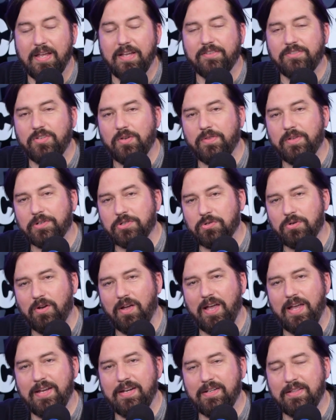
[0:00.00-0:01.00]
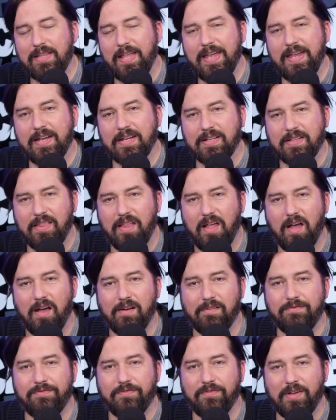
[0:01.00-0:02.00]
So they're trying to lay a
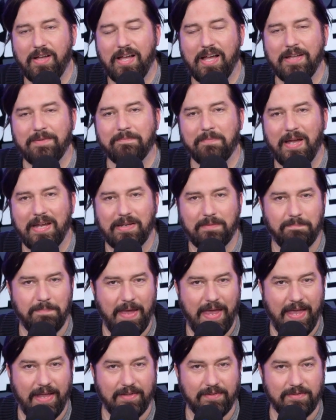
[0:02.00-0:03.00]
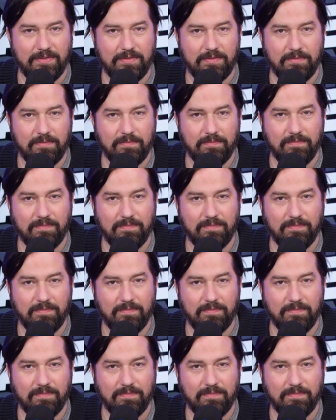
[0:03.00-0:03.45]
glove on Mike Pence.